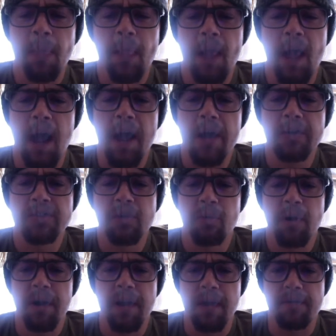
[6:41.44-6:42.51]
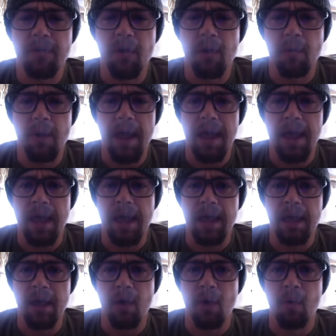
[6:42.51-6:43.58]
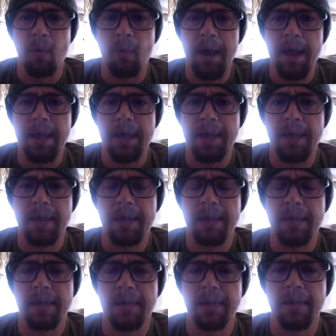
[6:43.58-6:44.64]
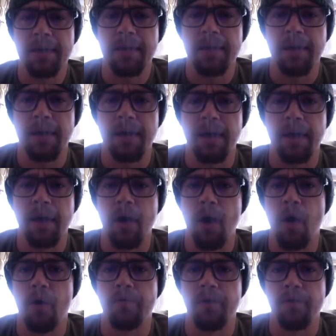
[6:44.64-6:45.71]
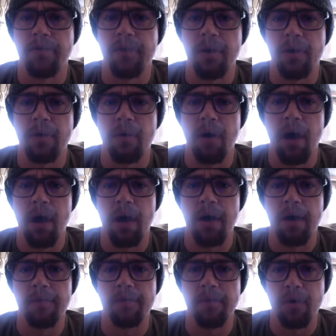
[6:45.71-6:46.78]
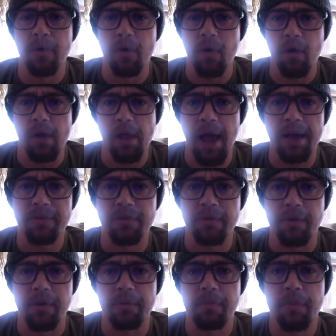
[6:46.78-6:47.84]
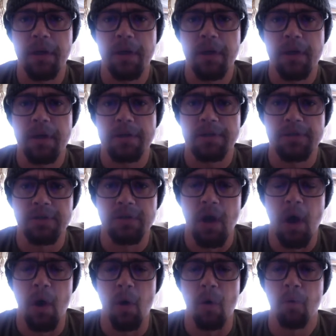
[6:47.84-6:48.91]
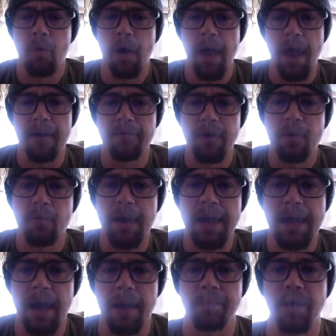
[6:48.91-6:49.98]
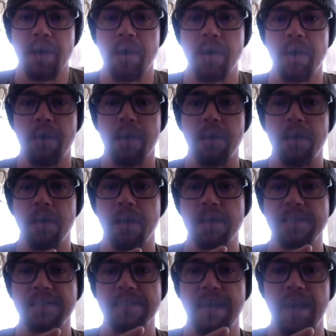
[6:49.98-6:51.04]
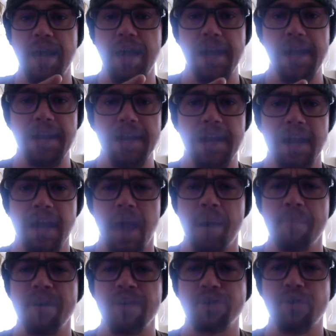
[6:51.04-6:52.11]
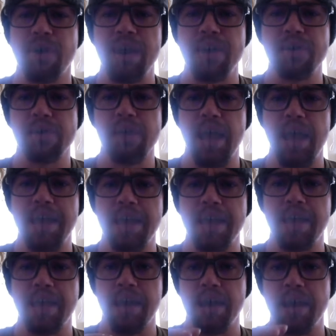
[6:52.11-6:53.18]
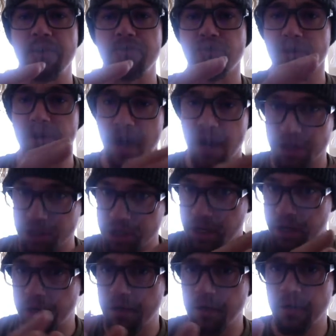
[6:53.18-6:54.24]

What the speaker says: I also want to give you a quick overview of Google Classroom. So every week I'm going to try and do like an introduction,